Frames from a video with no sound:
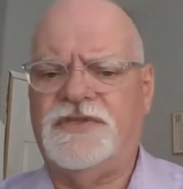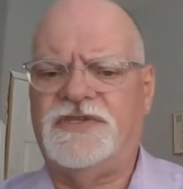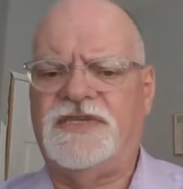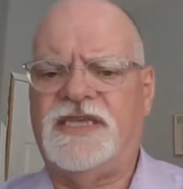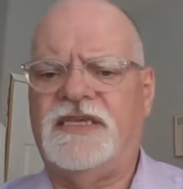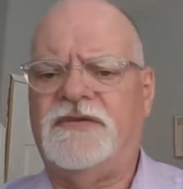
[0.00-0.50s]
the
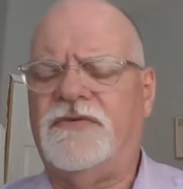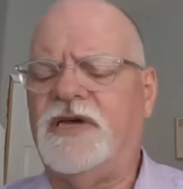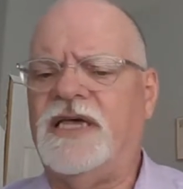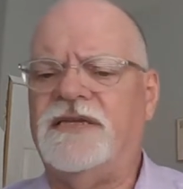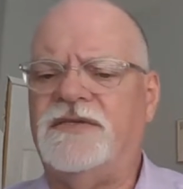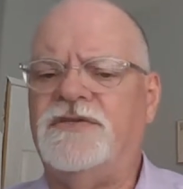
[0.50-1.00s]
sake of
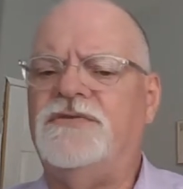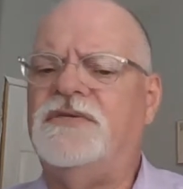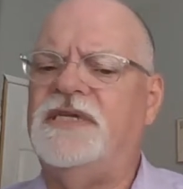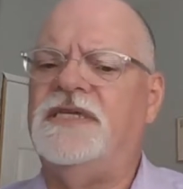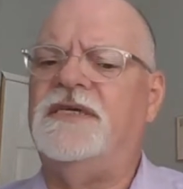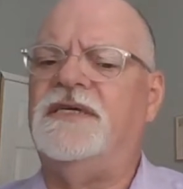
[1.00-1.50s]

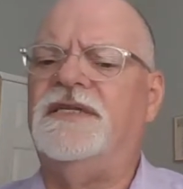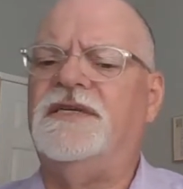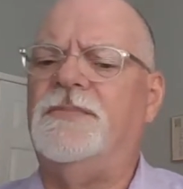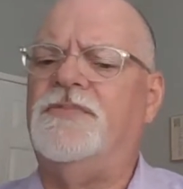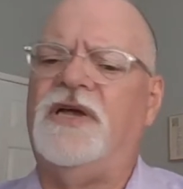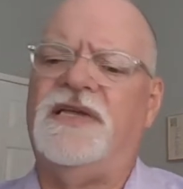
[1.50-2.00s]
continuity and
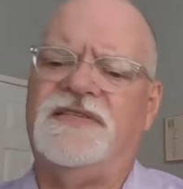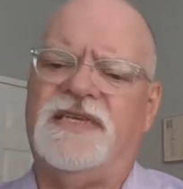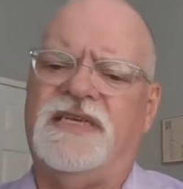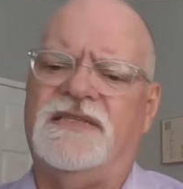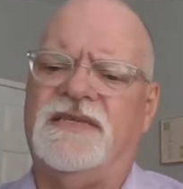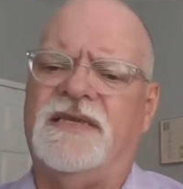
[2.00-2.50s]
clear
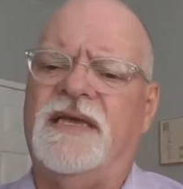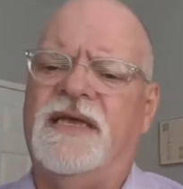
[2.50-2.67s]
process,